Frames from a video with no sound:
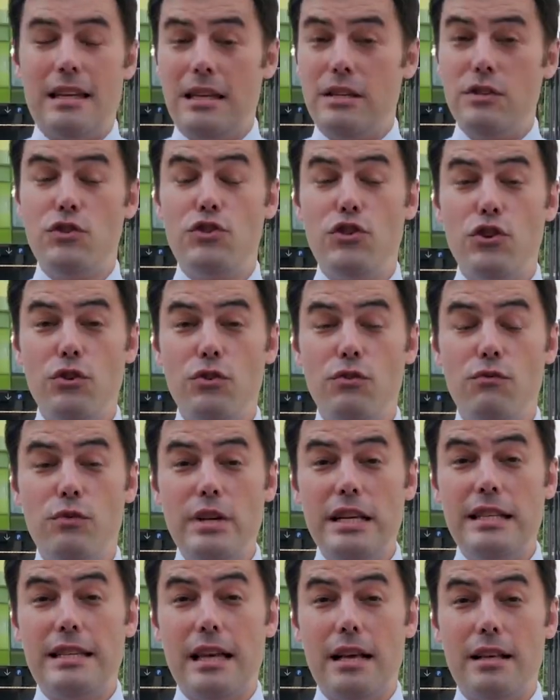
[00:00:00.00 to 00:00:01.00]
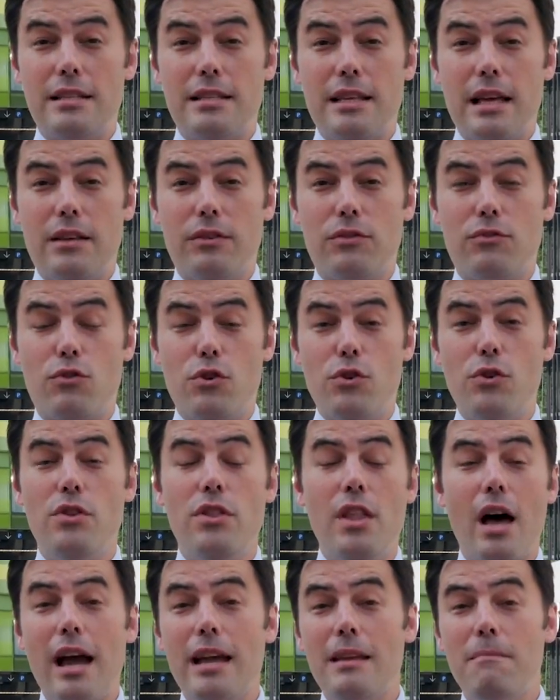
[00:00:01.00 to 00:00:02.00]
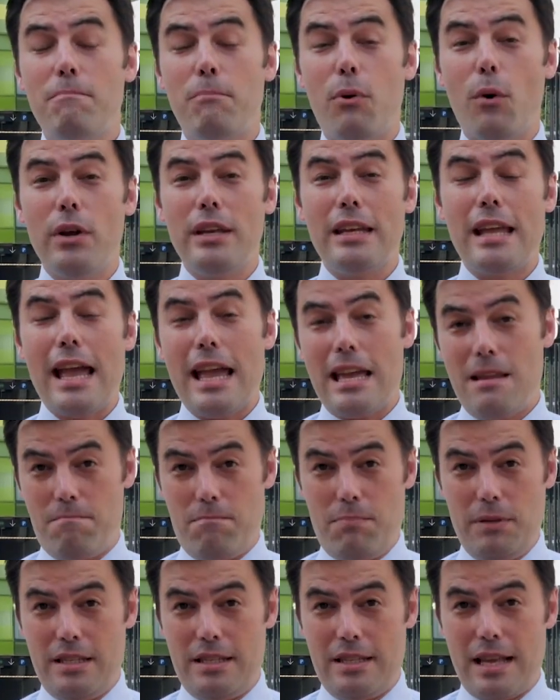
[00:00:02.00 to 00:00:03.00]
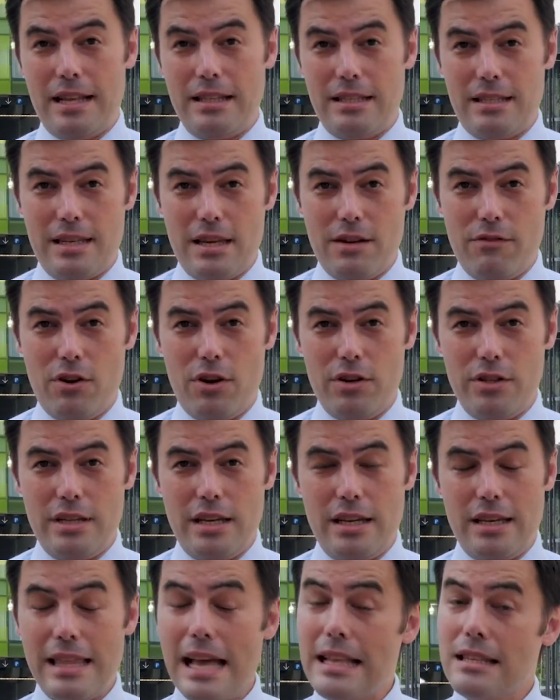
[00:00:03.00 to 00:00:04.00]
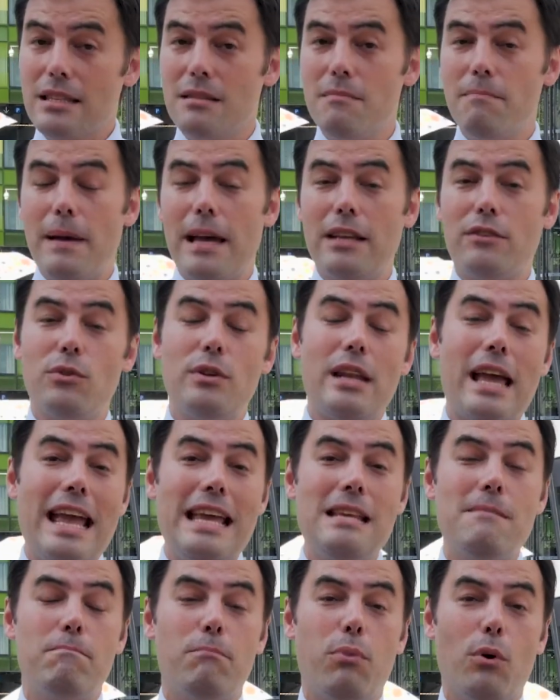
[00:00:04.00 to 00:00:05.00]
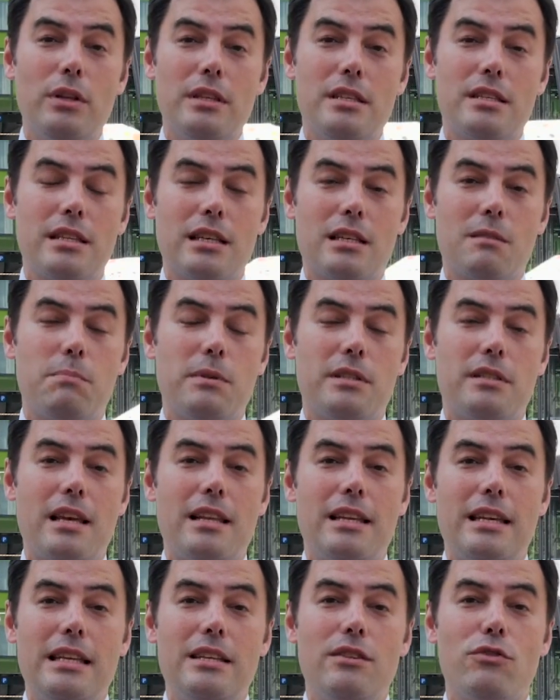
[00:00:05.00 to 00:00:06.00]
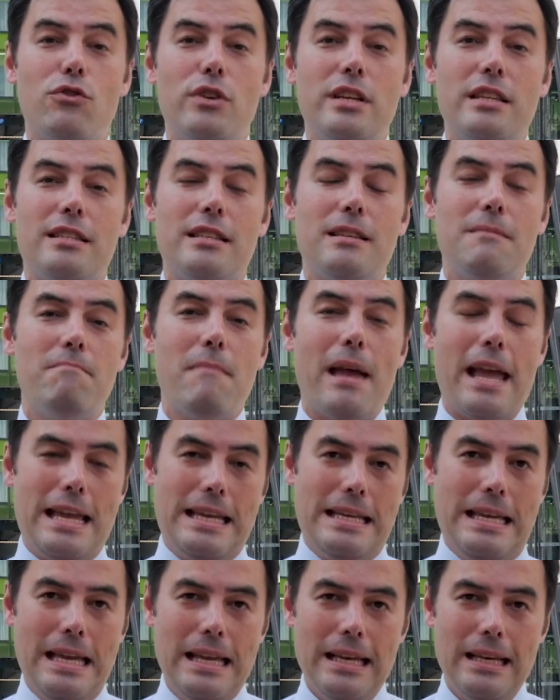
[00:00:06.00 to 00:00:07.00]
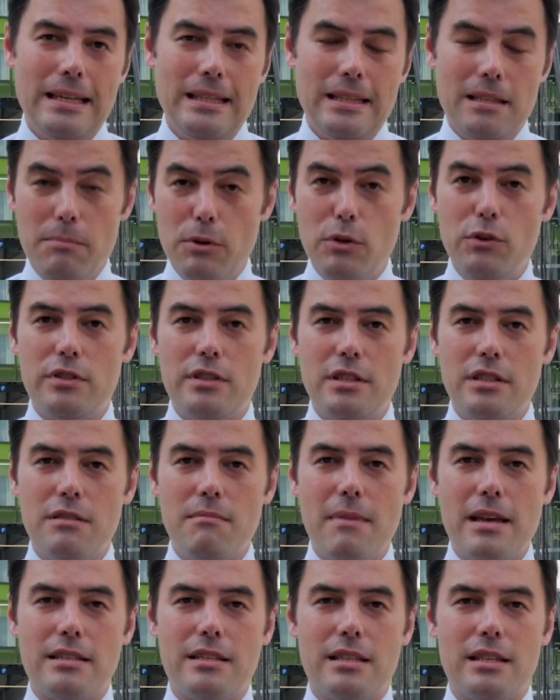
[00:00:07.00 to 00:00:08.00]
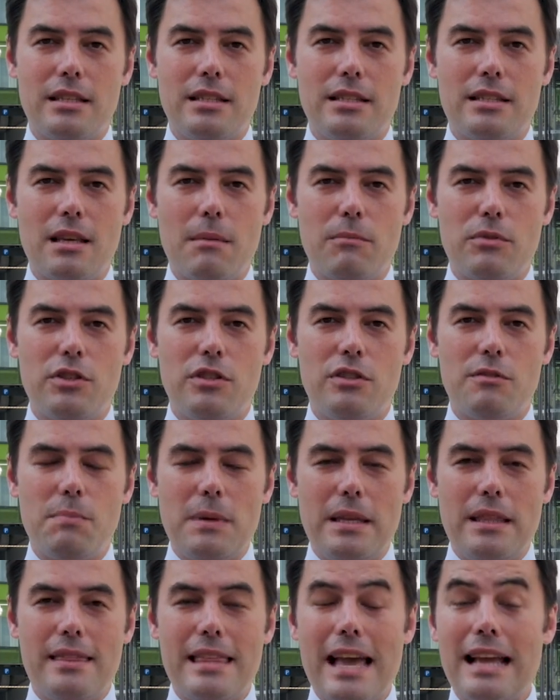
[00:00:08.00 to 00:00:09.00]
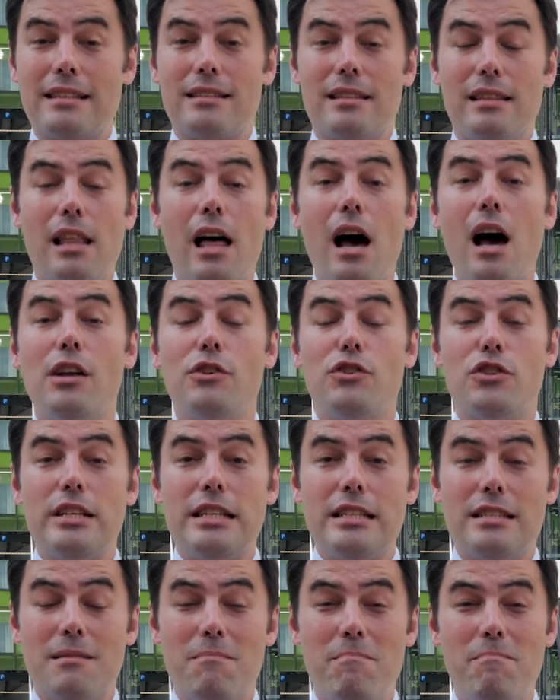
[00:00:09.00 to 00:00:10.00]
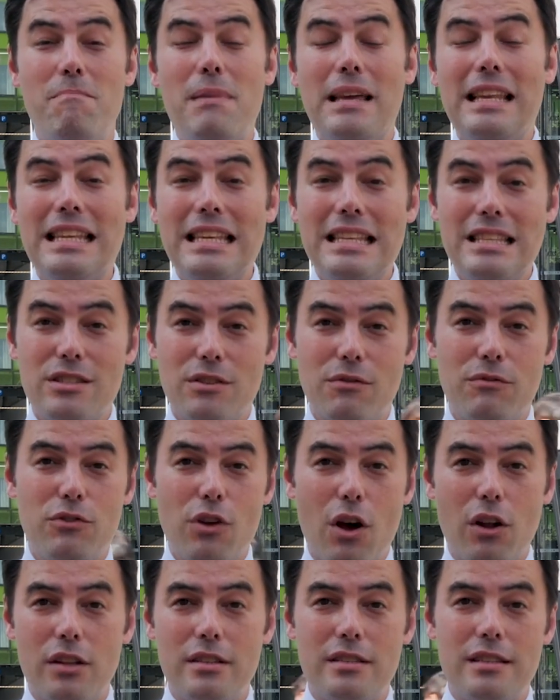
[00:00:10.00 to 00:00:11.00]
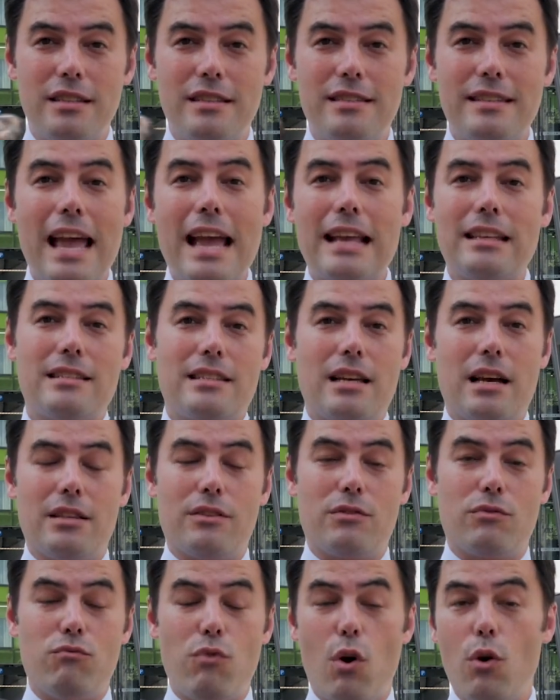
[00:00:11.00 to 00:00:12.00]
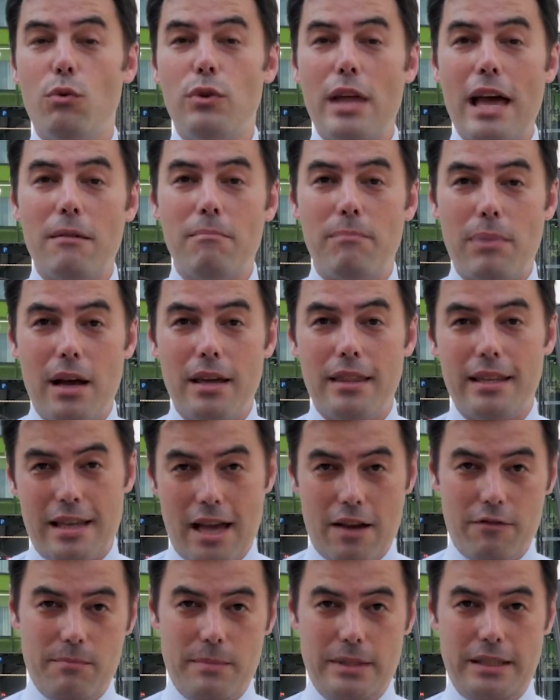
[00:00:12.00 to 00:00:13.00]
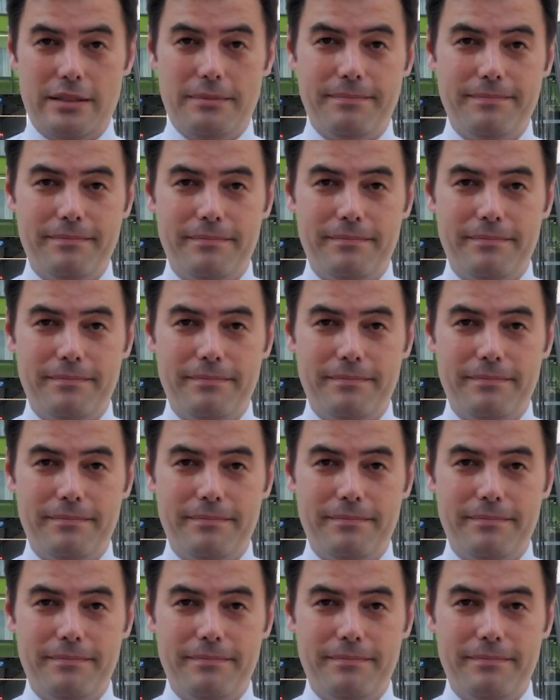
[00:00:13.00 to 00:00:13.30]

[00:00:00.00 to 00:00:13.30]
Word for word: In June, retail sales grew 9.8% year-on-year. That's compared to an 8.6% increase in May. The boost in domestic consumption's been thanks largely to billions of dollars in tax cuts rolled out by the government.